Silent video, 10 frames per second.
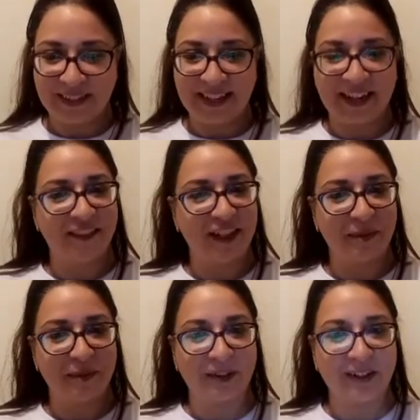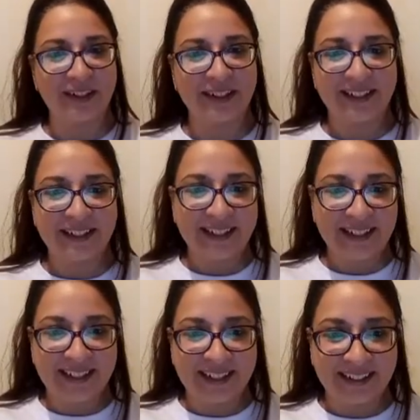have any
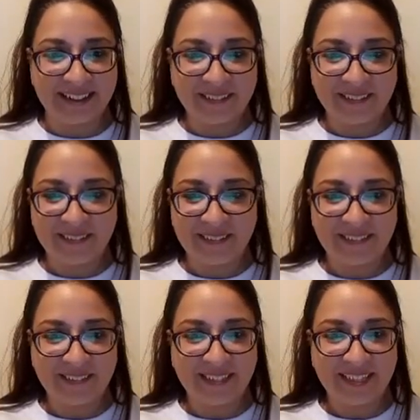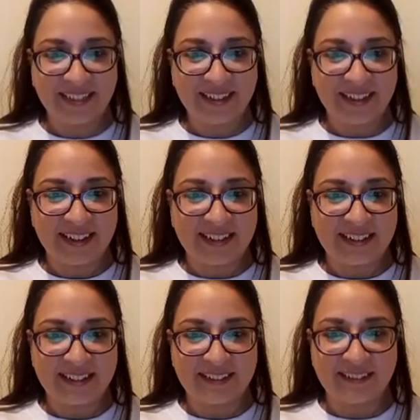yeah.
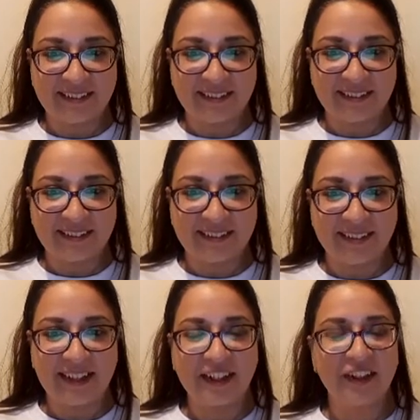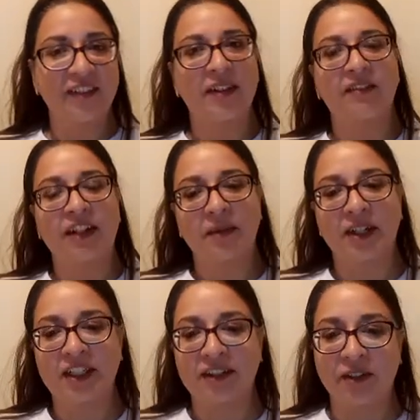So thank you very much
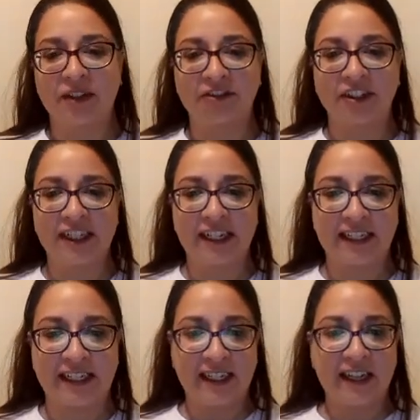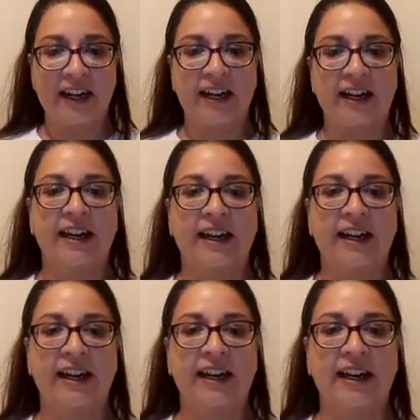everyone for attending. I have
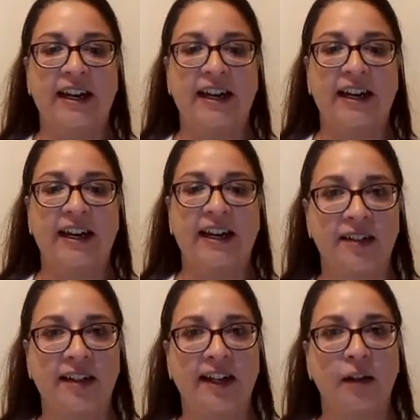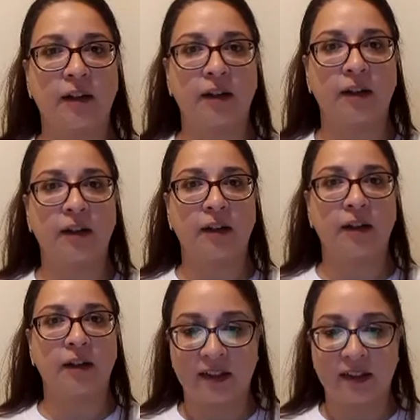just reshared the sign-up details
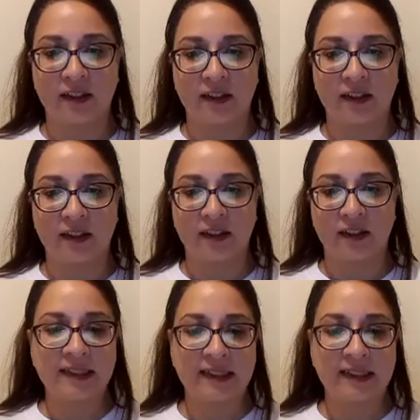in the chat box.